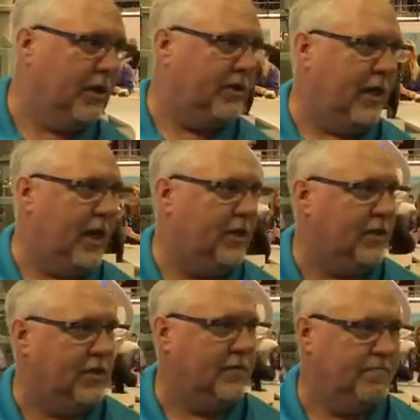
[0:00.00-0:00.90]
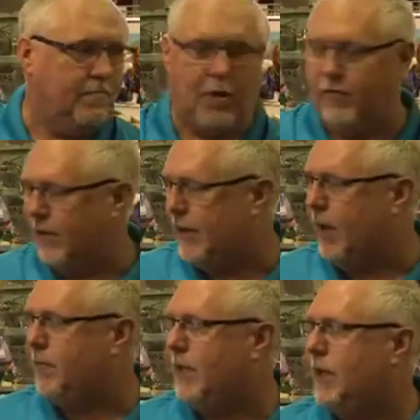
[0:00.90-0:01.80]
destinations. Perfect
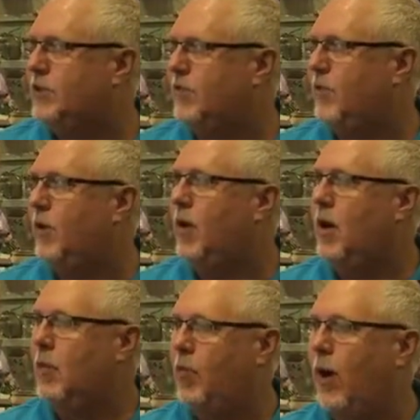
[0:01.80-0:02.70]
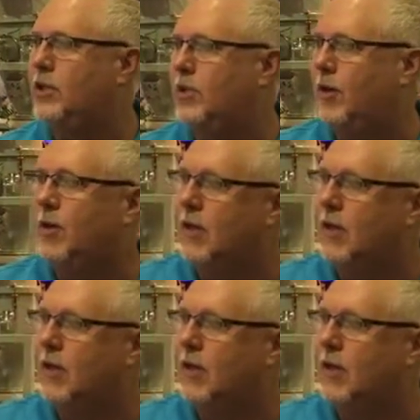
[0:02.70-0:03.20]
application for pressure